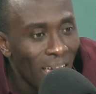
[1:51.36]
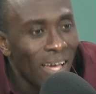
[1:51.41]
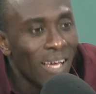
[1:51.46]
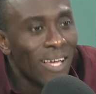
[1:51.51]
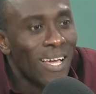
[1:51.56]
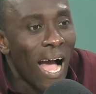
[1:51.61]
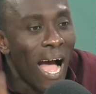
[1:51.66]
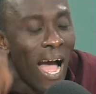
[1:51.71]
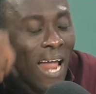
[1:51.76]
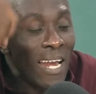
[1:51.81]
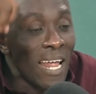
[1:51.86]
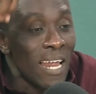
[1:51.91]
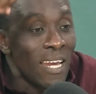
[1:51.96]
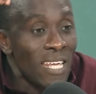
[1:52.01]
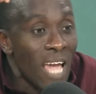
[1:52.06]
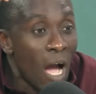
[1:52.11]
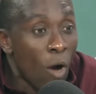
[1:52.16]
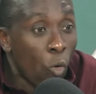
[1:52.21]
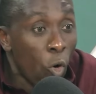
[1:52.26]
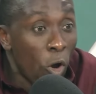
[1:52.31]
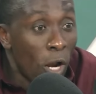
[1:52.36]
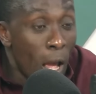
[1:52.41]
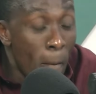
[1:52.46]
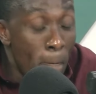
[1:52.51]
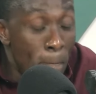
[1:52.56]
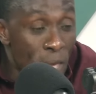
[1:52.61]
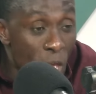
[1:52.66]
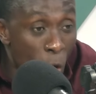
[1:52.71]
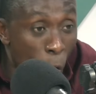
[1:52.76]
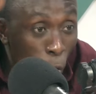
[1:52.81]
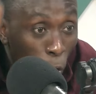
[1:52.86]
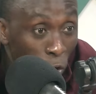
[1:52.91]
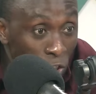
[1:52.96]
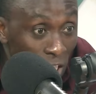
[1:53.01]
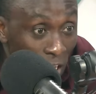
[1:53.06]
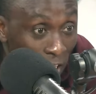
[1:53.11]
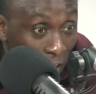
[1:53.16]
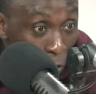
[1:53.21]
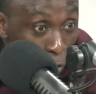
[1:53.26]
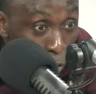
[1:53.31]
Ghana ni akole bi oko
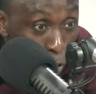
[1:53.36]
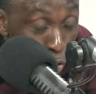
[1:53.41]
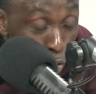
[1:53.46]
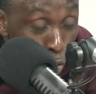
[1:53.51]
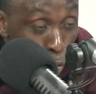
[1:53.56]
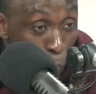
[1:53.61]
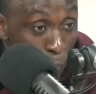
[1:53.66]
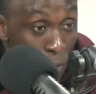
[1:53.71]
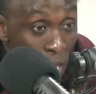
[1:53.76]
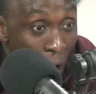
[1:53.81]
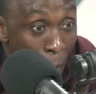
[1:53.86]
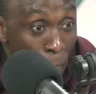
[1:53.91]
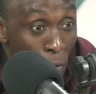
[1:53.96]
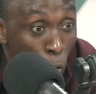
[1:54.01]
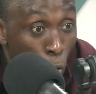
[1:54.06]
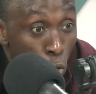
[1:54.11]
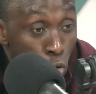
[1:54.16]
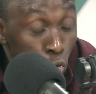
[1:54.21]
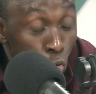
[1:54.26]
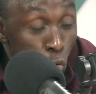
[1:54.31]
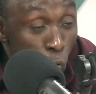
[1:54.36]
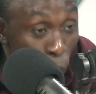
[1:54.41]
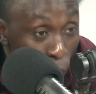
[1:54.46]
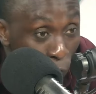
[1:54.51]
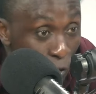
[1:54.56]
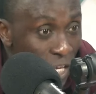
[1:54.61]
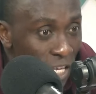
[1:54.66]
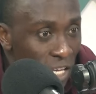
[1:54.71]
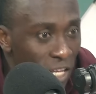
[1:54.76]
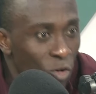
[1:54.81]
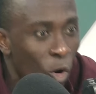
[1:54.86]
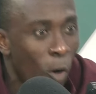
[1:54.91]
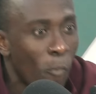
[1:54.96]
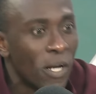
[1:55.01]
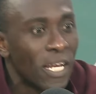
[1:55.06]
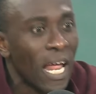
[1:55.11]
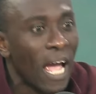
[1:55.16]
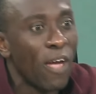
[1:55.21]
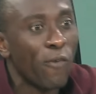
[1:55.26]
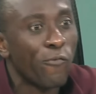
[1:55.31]
secondary school bi abiko school free no mo
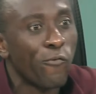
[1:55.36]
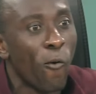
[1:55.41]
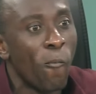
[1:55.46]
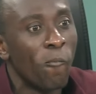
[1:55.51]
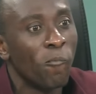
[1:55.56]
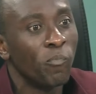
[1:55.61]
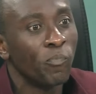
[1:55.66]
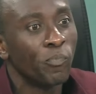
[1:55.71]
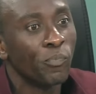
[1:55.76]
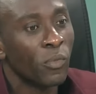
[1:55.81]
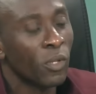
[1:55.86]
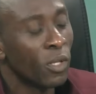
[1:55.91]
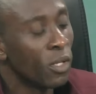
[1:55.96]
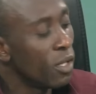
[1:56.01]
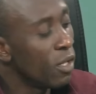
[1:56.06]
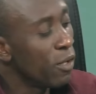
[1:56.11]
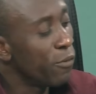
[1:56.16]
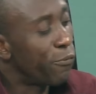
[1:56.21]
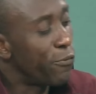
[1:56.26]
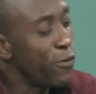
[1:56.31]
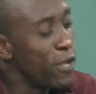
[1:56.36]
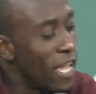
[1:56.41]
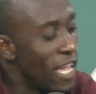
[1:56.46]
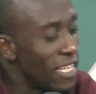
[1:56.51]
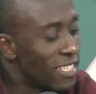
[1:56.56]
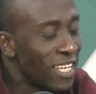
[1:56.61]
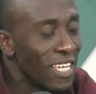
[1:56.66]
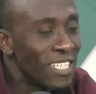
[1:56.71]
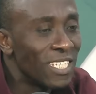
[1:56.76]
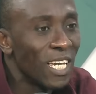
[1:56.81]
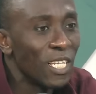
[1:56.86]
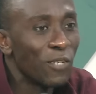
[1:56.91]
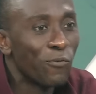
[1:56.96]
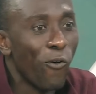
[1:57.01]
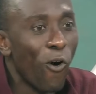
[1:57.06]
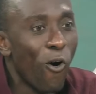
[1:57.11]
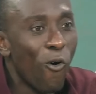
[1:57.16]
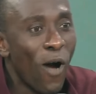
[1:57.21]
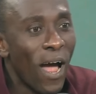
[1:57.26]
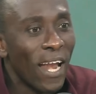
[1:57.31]
die form free SHS
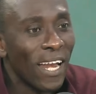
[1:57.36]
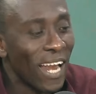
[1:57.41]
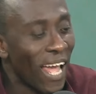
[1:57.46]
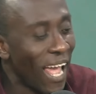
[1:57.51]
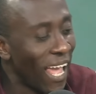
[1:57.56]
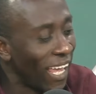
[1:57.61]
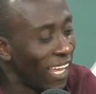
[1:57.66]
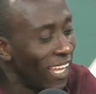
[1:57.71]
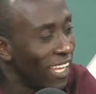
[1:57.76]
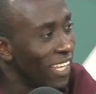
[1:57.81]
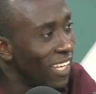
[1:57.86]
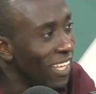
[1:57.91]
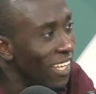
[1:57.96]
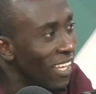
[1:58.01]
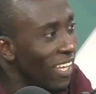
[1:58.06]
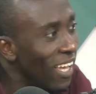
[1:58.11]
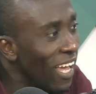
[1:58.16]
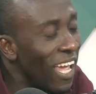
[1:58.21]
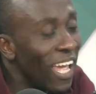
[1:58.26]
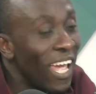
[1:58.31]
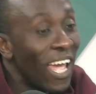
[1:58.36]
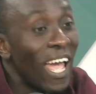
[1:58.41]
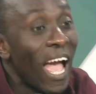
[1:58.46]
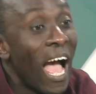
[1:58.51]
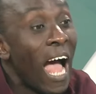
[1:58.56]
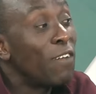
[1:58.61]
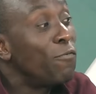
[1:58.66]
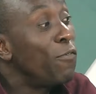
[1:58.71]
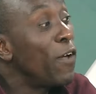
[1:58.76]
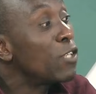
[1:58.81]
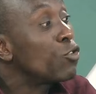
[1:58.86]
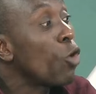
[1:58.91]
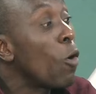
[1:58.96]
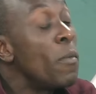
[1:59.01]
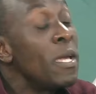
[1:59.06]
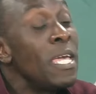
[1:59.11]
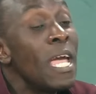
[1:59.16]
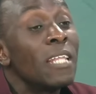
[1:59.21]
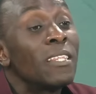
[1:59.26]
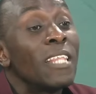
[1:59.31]
419 advert
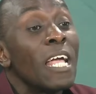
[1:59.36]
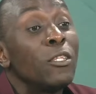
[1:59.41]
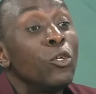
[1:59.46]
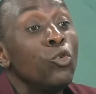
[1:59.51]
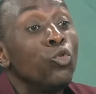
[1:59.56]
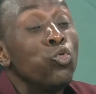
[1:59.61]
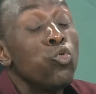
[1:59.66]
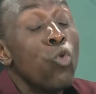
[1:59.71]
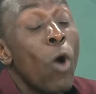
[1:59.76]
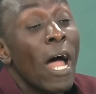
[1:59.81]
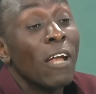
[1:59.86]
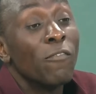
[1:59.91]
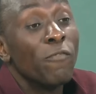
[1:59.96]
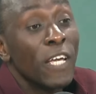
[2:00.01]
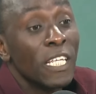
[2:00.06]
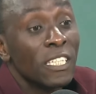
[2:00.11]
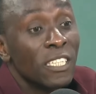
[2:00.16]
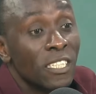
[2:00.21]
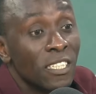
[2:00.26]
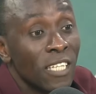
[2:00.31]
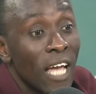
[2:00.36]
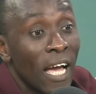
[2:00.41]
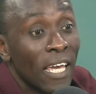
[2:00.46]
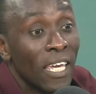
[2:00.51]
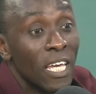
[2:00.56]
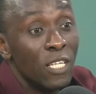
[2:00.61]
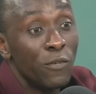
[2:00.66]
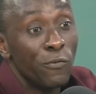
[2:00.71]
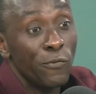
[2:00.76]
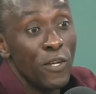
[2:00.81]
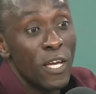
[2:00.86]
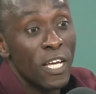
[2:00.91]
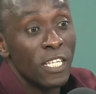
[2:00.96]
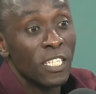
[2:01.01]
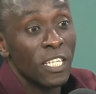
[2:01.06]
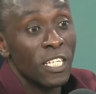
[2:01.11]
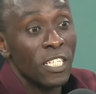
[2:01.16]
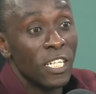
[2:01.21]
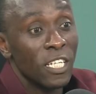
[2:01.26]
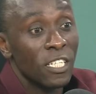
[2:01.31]
omo ye 32 adverts against free
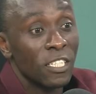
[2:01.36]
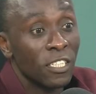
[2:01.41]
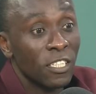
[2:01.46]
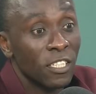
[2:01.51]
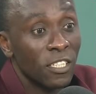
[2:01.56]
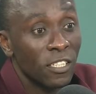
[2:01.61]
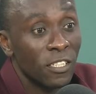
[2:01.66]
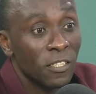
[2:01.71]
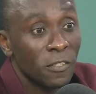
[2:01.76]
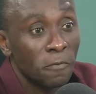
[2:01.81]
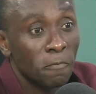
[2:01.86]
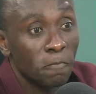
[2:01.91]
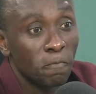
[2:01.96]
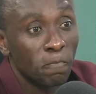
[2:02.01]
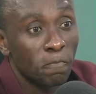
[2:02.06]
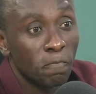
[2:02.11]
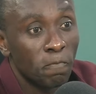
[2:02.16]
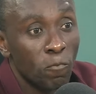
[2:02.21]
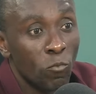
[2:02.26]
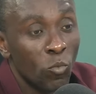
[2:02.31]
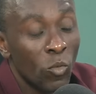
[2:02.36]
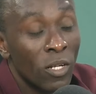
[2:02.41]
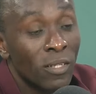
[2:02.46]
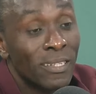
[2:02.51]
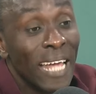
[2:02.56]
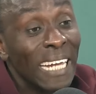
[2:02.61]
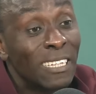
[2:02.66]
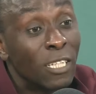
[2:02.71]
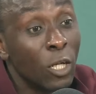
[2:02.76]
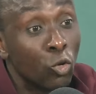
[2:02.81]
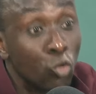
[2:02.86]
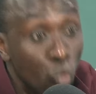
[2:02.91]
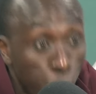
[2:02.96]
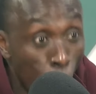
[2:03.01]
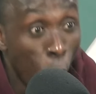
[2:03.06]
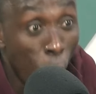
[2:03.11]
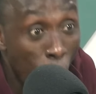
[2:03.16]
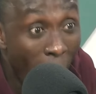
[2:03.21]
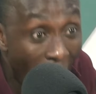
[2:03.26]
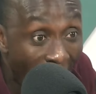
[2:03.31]
SHS
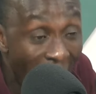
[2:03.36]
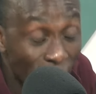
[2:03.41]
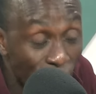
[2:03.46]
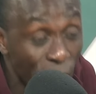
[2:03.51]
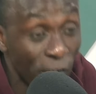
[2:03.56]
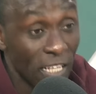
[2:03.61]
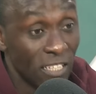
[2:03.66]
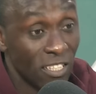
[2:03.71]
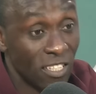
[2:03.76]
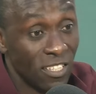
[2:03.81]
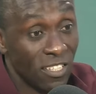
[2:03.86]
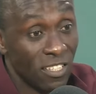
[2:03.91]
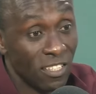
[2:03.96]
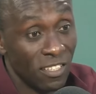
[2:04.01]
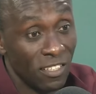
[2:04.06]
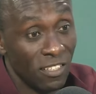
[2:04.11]
32 adverts